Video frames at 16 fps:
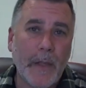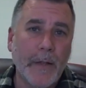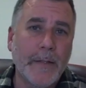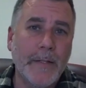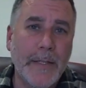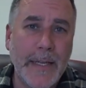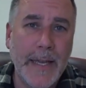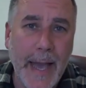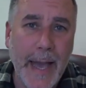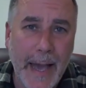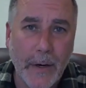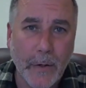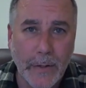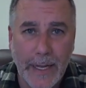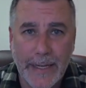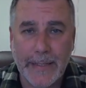
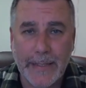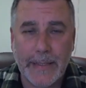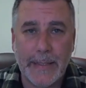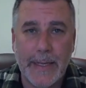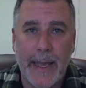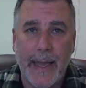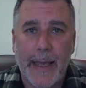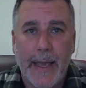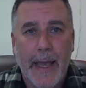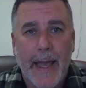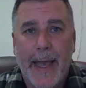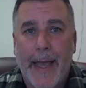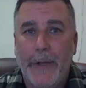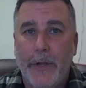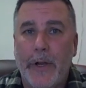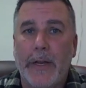Seattle, let's say,
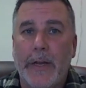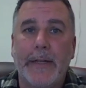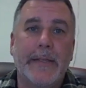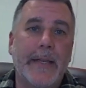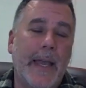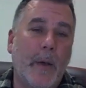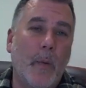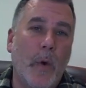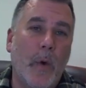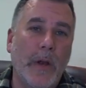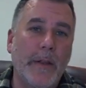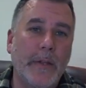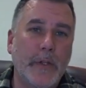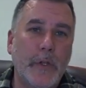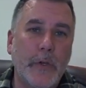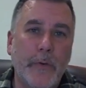and you're going to take one of
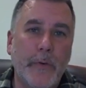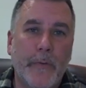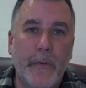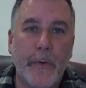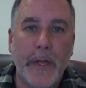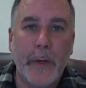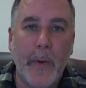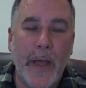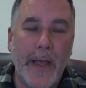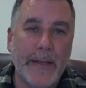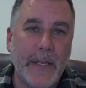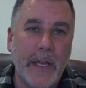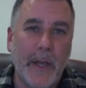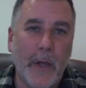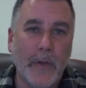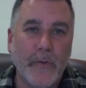the two freeways
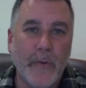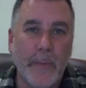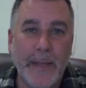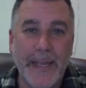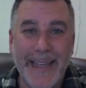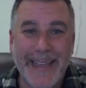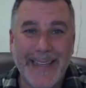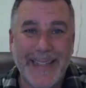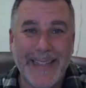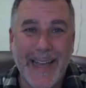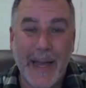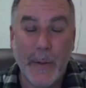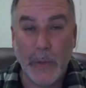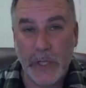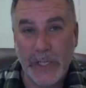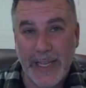that goes from the east
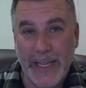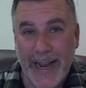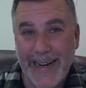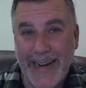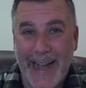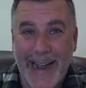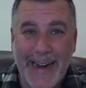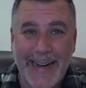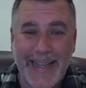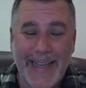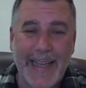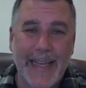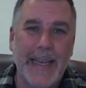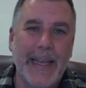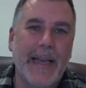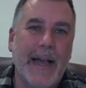side, which is I
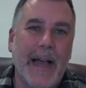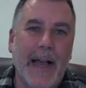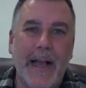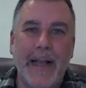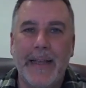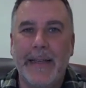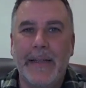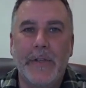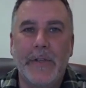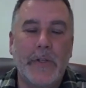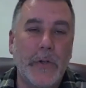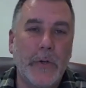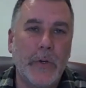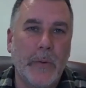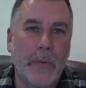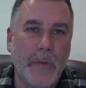90, uh,
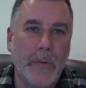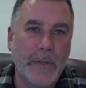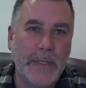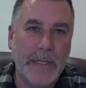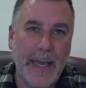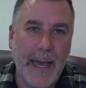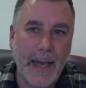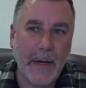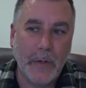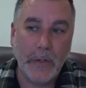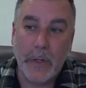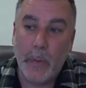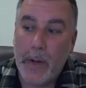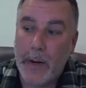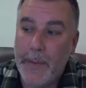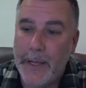into Seattle,
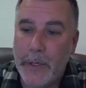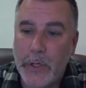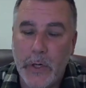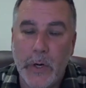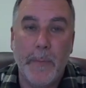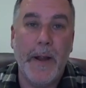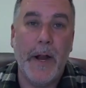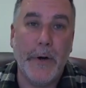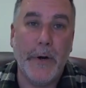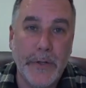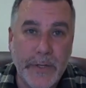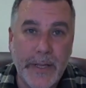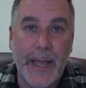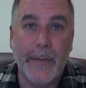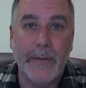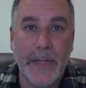you want to make sure a
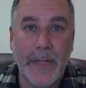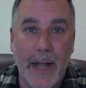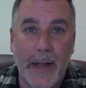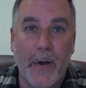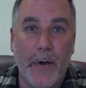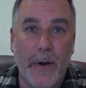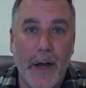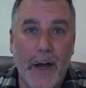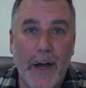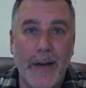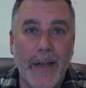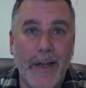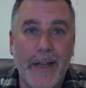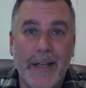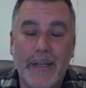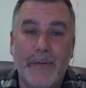Mariners game is not going on.
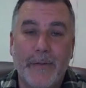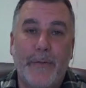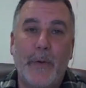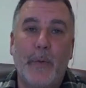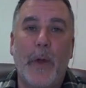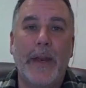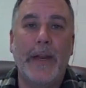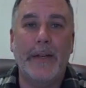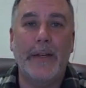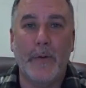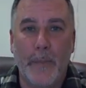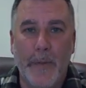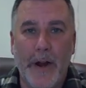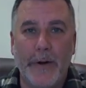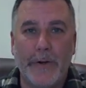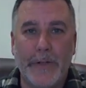Because if you run into a
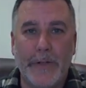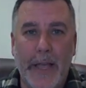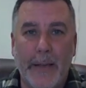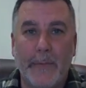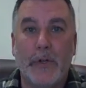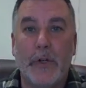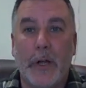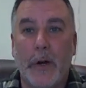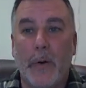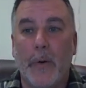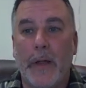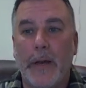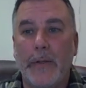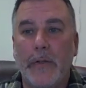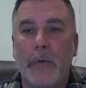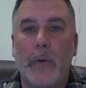Mariners game, you're going to
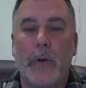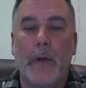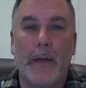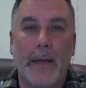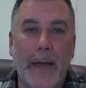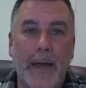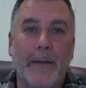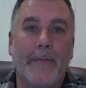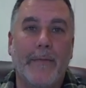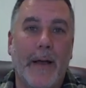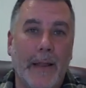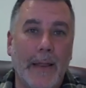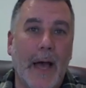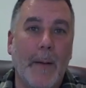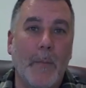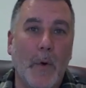run into a kind of a
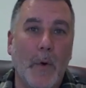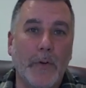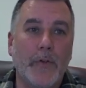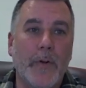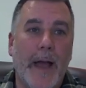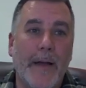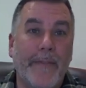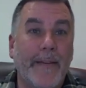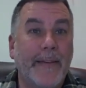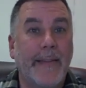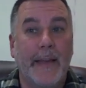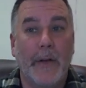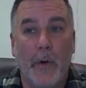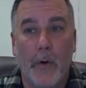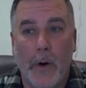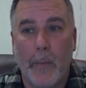lot more traffic
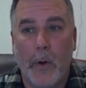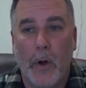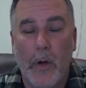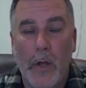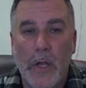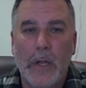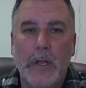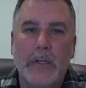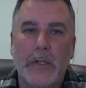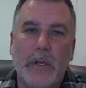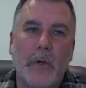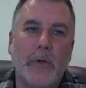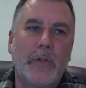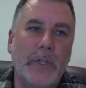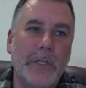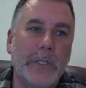than normal.
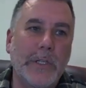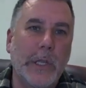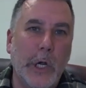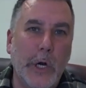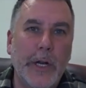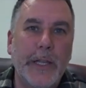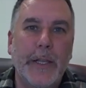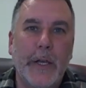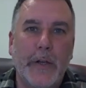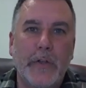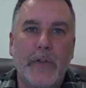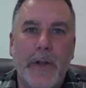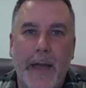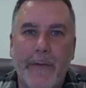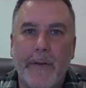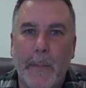So just learning those
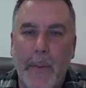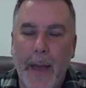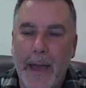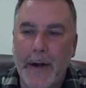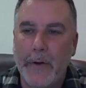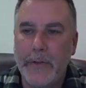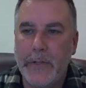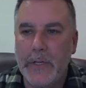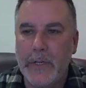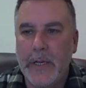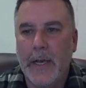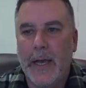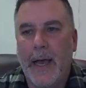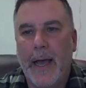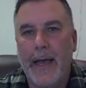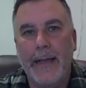traffic patterns
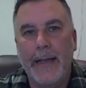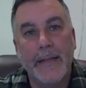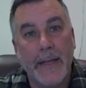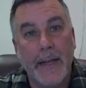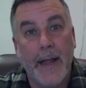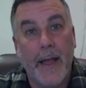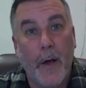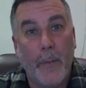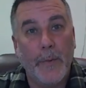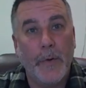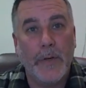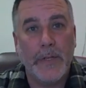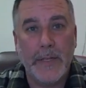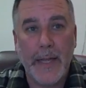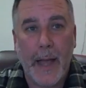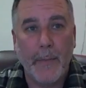uh, is going to help you
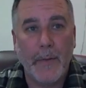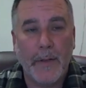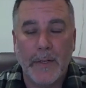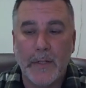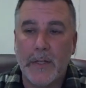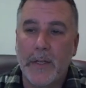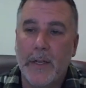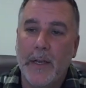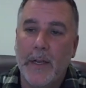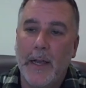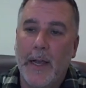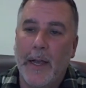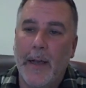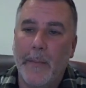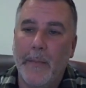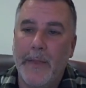establish
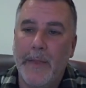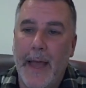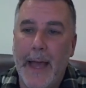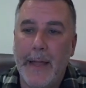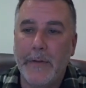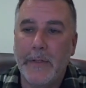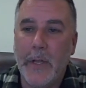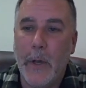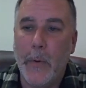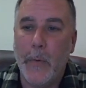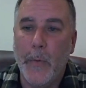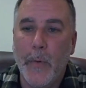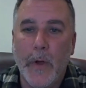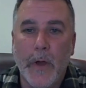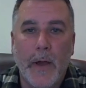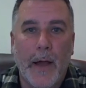um, that.
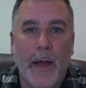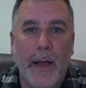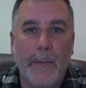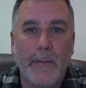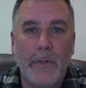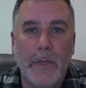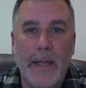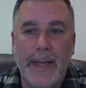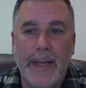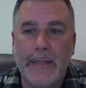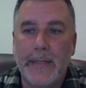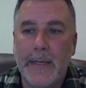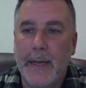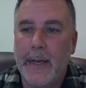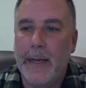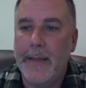So, um, so
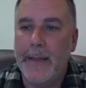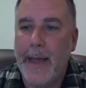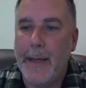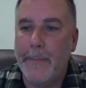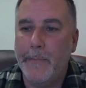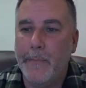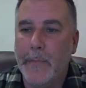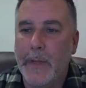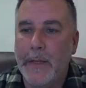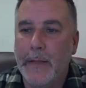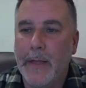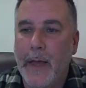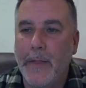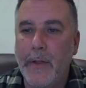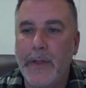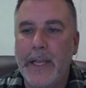that's uh, that.
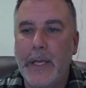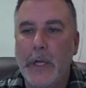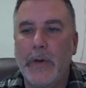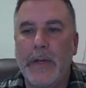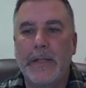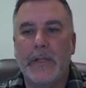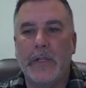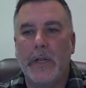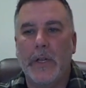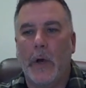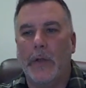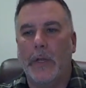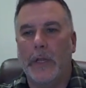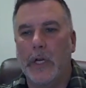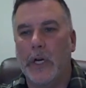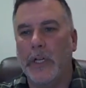The other thing you need to know,
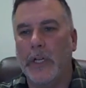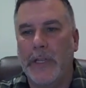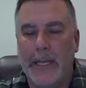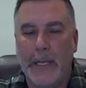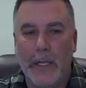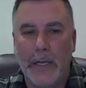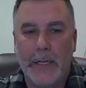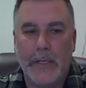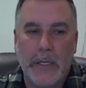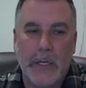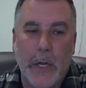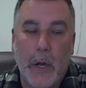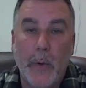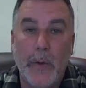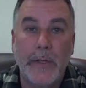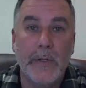the third thing you need to
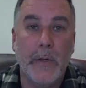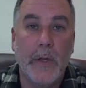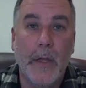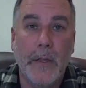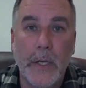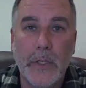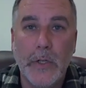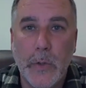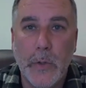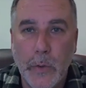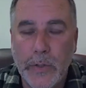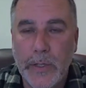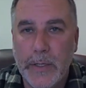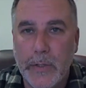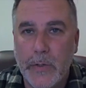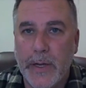know is the school
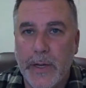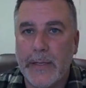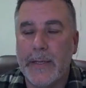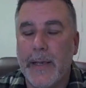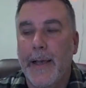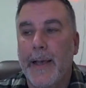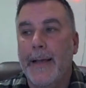districts.